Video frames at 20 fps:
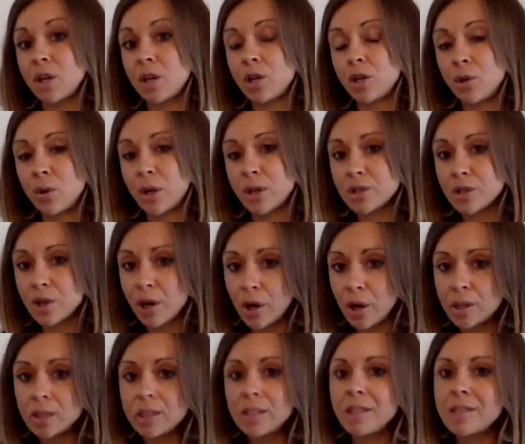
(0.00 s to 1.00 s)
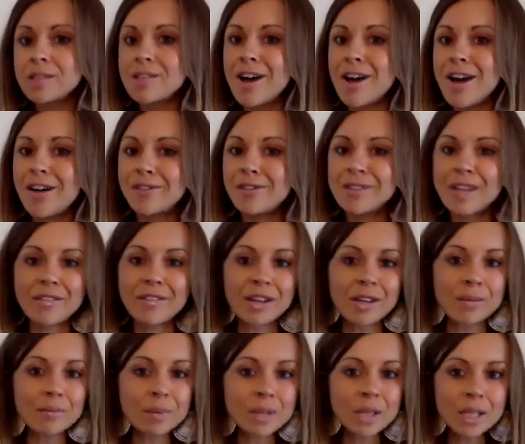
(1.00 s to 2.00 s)
and you are totally entitled to have a
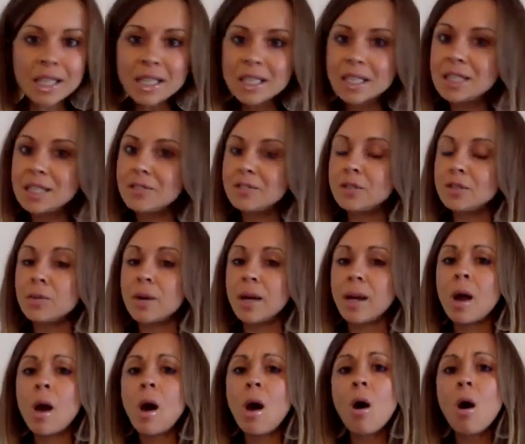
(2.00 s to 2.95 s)
completely different one.